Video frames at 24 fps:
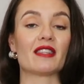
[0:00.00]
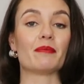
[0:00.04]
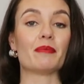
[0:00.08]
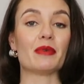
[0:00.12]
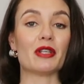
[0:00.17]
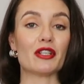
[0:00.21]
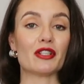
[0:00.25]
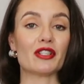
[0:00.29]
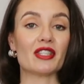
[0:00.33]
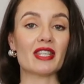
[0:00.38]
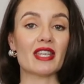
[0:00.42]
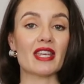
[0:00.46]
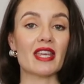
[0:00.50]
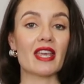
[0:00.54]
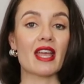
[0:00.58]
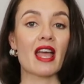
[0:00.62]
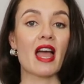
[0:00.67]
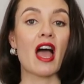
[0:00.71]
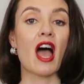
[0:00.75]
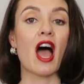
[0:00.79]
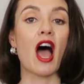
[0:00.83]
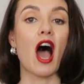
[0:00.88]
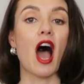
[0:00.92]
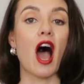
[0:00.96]
The beauty
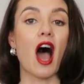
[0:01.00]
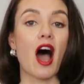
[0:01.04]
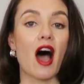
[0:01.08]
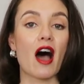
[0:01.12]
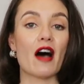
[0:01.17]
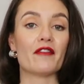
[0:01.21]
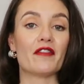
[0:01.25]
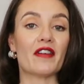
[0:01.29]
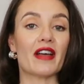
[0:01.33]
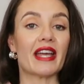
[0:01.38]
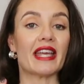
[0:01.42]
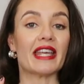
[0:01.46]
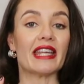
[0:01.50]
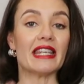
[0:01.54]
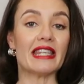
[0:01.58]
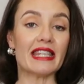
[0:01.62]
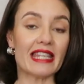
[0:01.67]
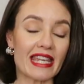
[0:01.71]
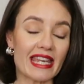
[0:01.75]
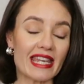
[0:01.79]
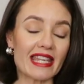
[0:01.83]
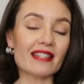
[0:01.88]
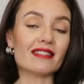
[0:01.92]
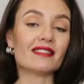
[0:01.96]
of a
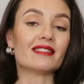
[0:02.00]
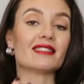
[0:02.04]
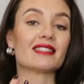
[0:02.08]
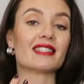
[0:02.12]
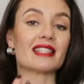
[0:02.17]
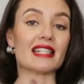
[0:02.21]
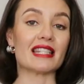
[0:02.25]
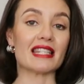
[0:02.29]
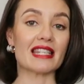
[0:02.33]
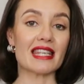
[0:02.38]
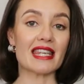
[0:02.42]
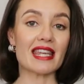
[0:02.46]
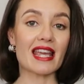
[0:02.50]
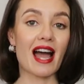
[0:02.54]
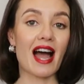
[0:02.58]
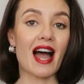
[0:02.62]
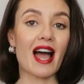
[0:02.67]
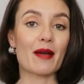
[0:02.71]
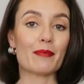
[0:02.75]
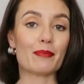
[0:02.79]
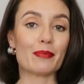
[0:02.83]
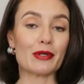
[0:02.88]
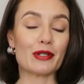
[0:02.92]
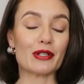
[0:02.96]
heeled
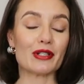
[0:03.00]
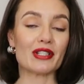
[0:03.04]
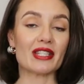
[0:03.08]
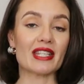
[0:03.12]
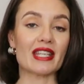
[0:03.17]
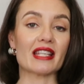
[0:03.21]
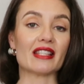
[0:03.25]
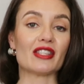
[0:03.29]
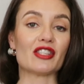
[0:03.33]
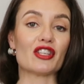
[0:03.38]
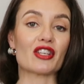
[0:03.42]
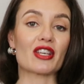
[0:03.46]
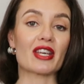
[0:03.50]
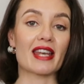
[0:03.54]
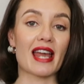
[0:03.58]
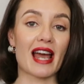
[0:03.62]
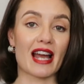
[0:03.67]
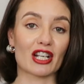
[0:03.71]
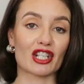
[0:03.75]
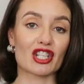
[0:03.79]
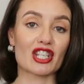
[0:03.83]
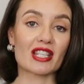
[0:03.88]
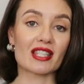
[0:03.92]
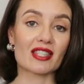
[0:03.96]
knee-high boot is you can
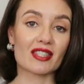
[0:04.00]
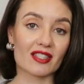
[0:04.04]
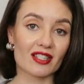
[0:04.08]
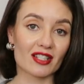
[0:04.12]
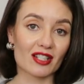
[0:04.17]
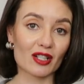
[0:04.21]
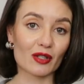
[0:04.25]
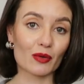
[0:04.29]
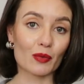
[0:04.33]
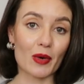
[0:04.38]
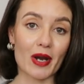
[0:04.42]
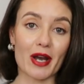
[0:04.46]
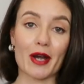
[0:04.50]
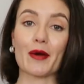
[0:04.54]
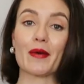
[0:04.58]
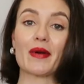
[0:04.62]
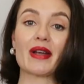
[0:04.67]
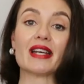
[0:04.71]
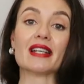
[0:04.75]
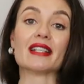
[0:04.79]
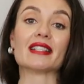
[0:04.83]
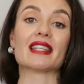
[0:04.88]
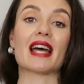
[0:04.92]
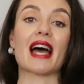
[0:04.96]
actually still wear
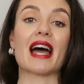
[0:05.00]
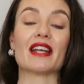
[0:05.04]
it